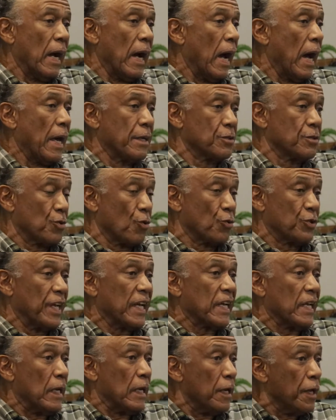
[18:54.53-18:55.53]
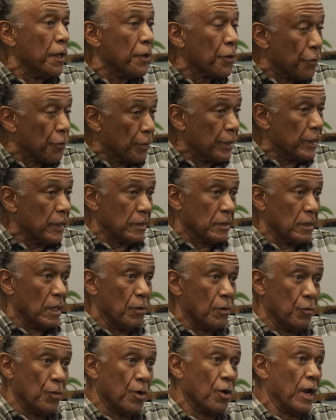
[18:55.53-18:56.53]
I just don't take it literally,
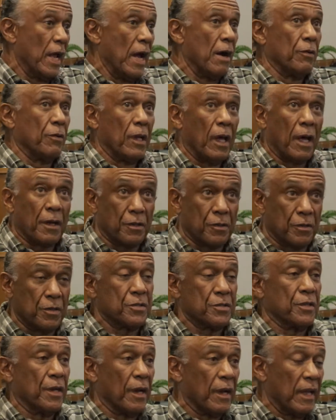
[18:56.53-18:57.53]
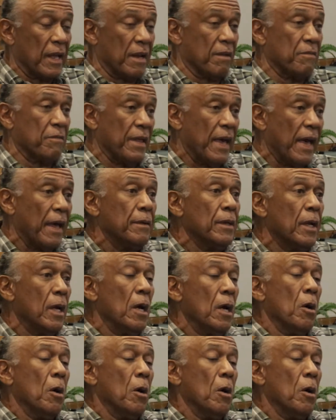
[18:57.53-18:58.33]
saying we're going to have a lot of this and a lot of that.